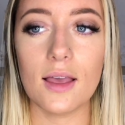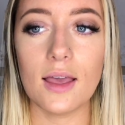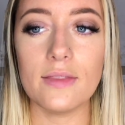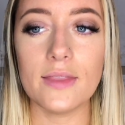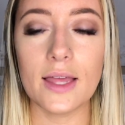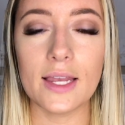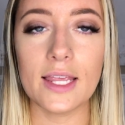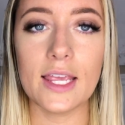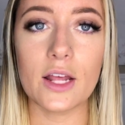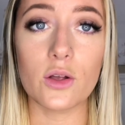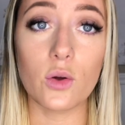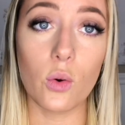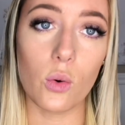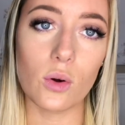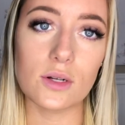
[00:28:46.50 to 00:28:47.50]
and then he had
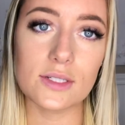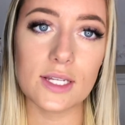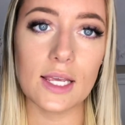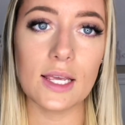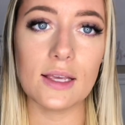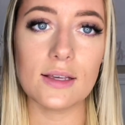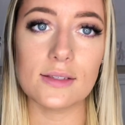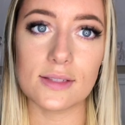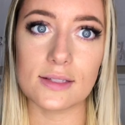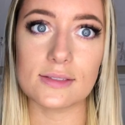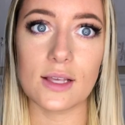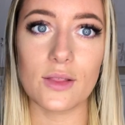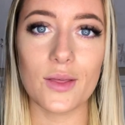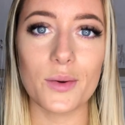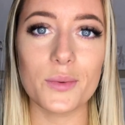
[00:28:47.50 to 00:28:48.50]
a court date, because that's
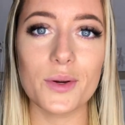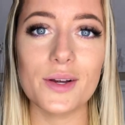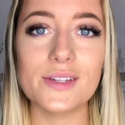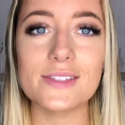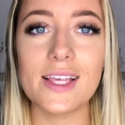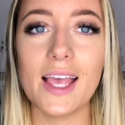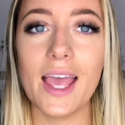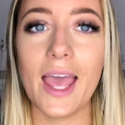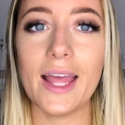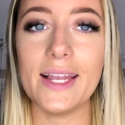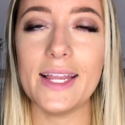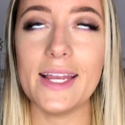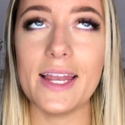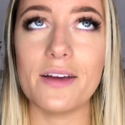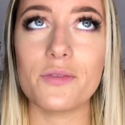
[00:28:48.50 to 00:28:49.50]
how that works, and
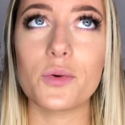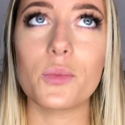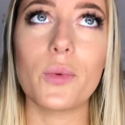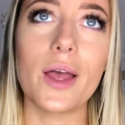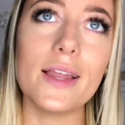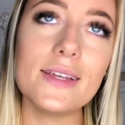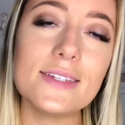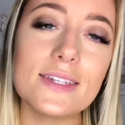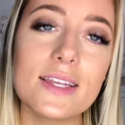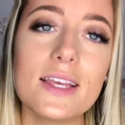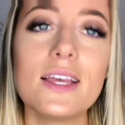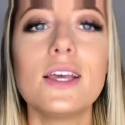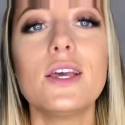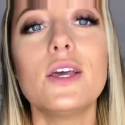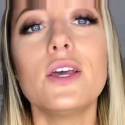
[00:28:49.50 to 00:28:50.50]
he never went.
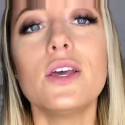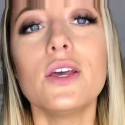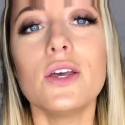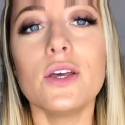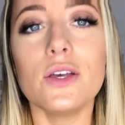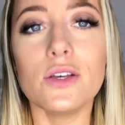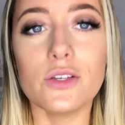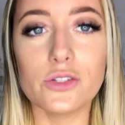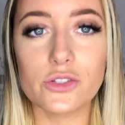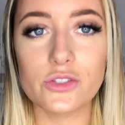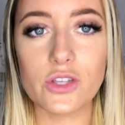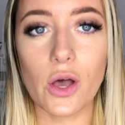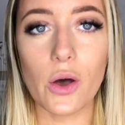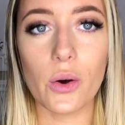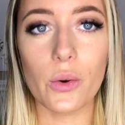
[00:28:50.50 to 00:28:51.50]

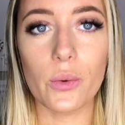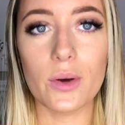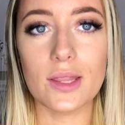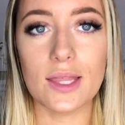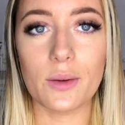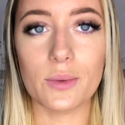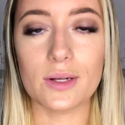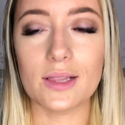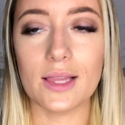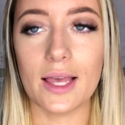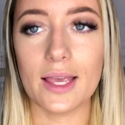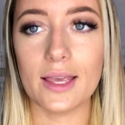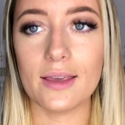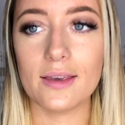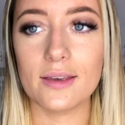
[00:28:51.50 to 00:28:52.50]
So they were
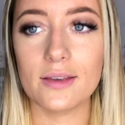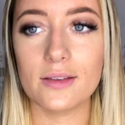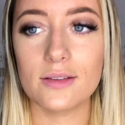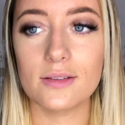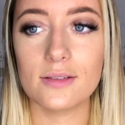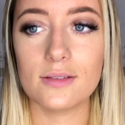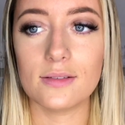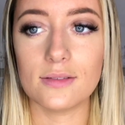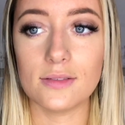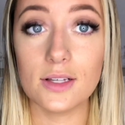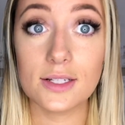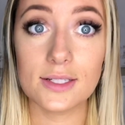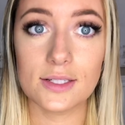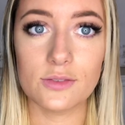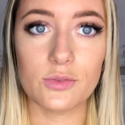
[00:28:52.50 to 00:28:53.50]
like
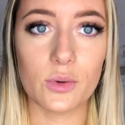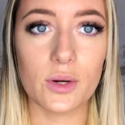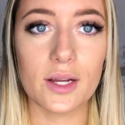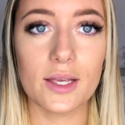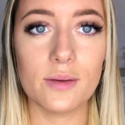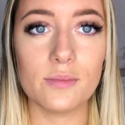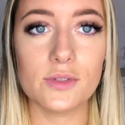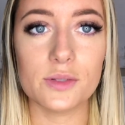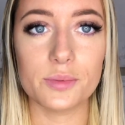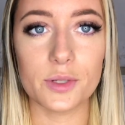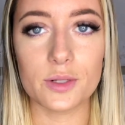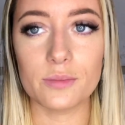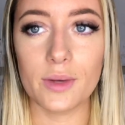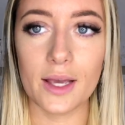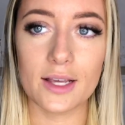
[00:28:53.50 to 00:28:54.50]
looking for him to put
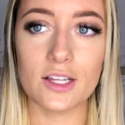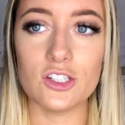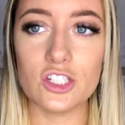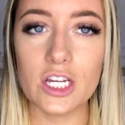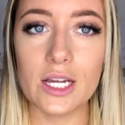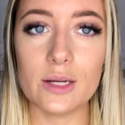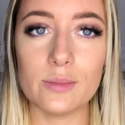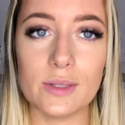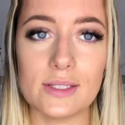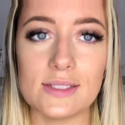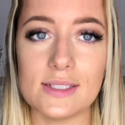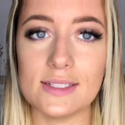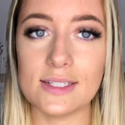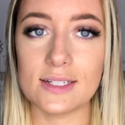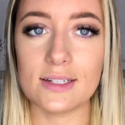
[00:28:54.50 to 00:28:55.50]
him back in jail because
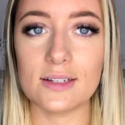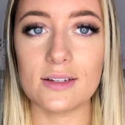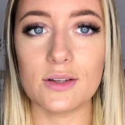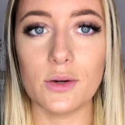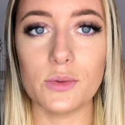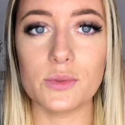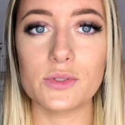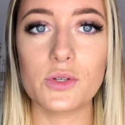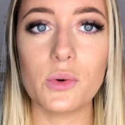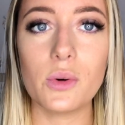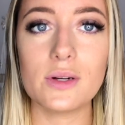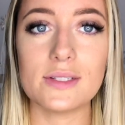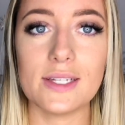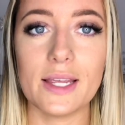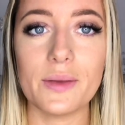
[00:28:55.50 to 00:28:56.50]
he didn't go to his
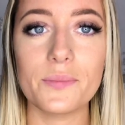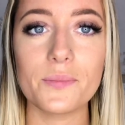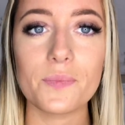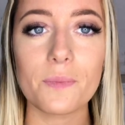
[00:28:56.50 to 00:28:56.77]
court date.